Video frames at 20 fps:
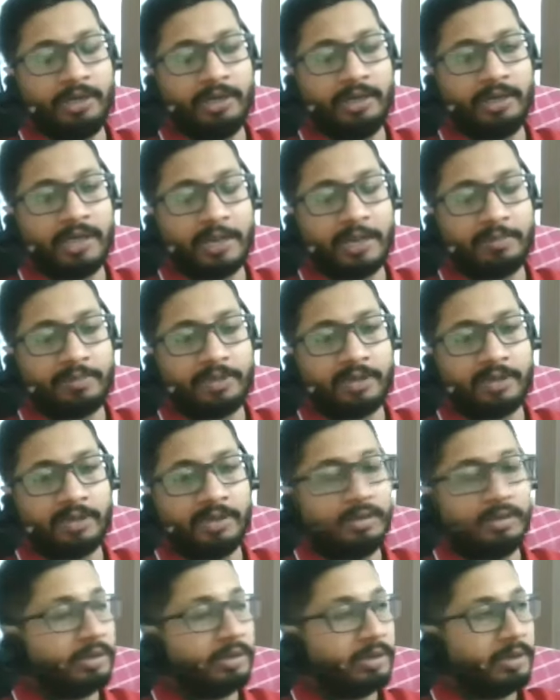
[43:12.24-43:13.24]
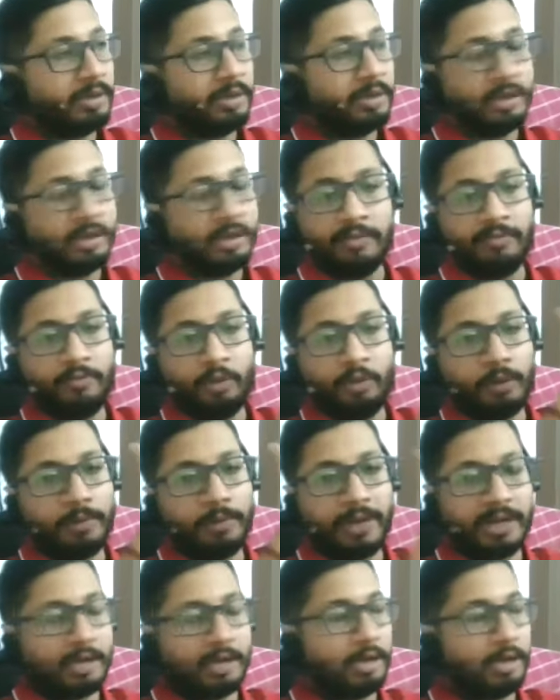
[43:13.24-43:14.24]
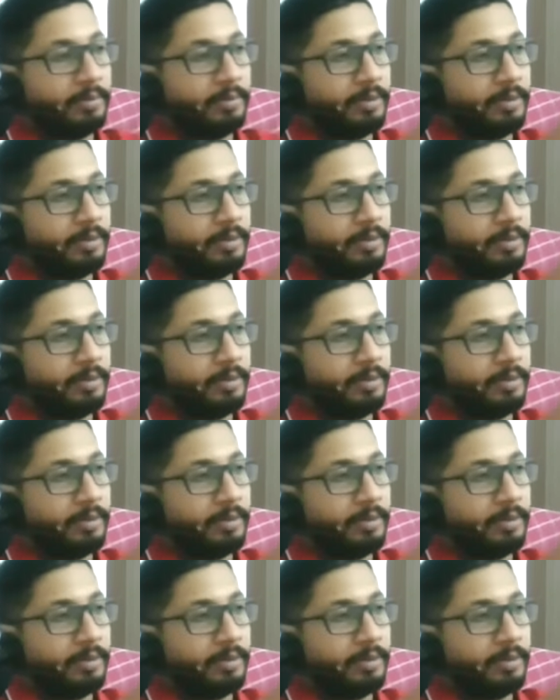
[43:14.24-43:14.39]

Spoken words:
captured in full backup.